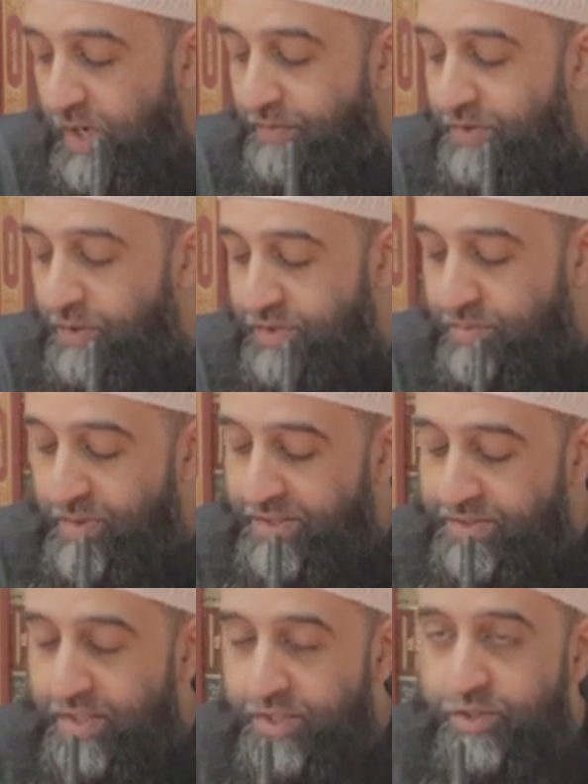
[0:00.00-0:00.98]
uh, of those
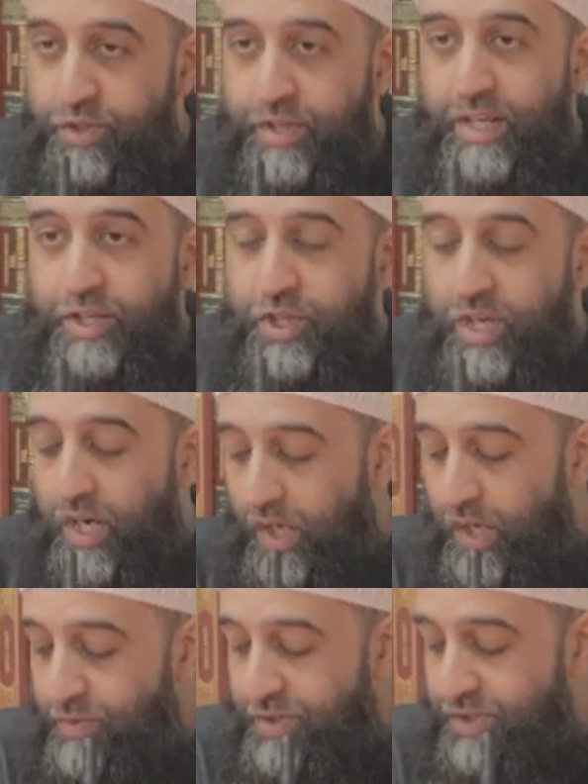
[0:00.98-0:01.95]
months. And today,
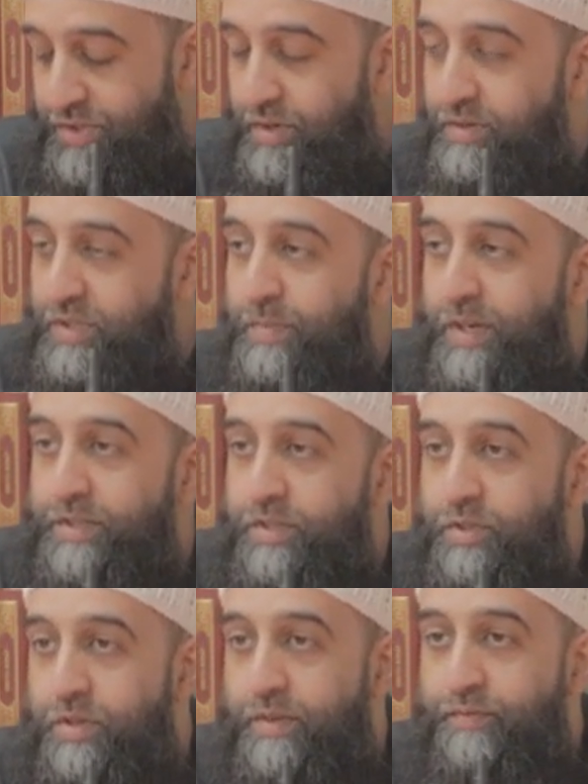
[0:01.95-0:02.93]
inshallah, which is
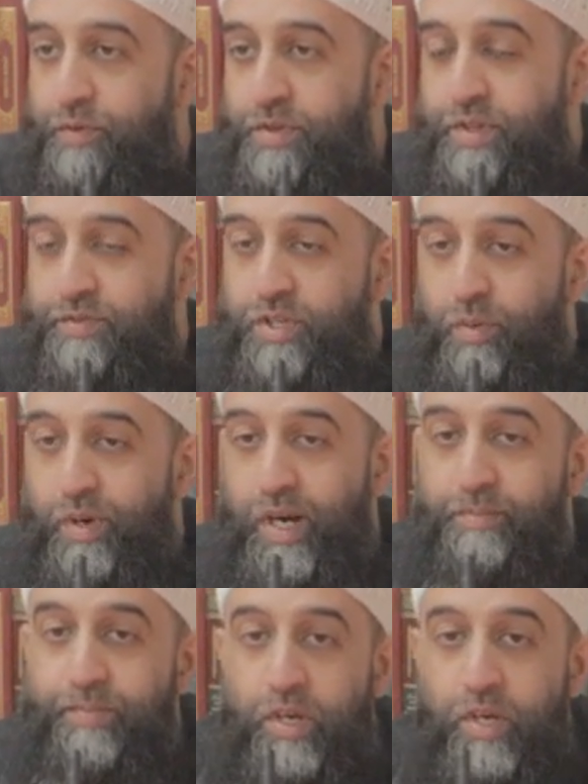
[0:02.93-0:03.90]
corresponding to the 4th of
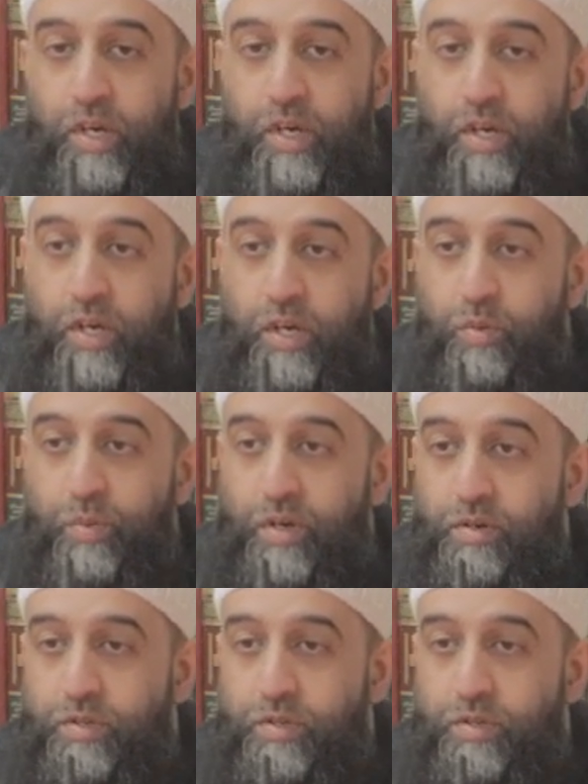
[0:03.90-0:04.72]
Shawwal, we're